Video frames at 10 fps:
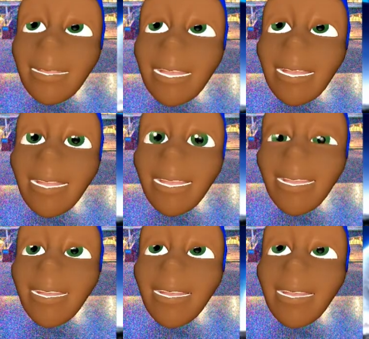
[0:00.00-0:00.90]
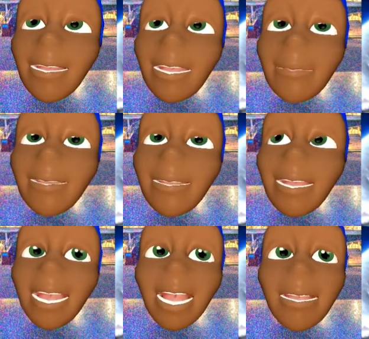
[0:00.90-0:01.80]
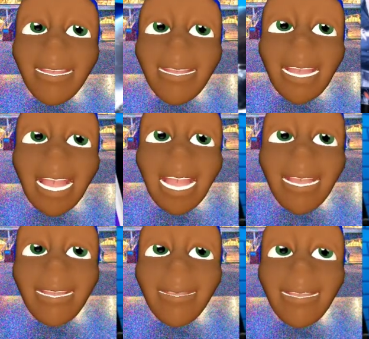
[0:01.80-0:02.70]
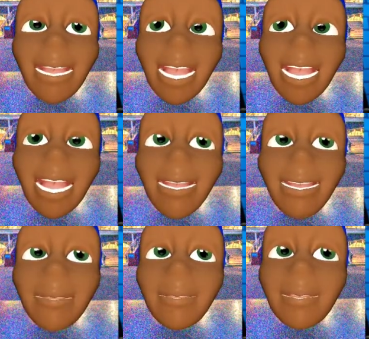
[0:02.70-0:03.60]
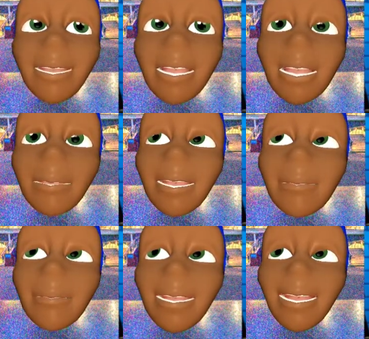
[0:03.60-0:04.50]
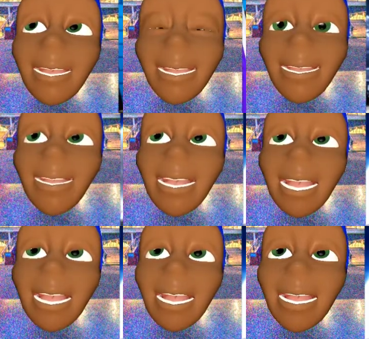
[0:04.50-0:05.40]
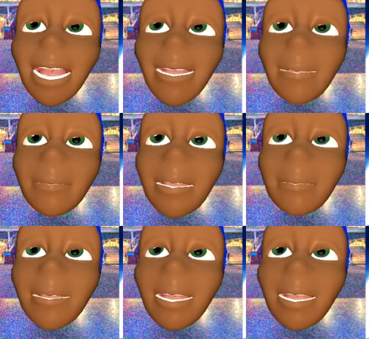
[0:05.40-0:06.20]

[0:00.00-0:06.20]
I just, everything else is a hack, so it's not like I can just move it all in one piece. That's my big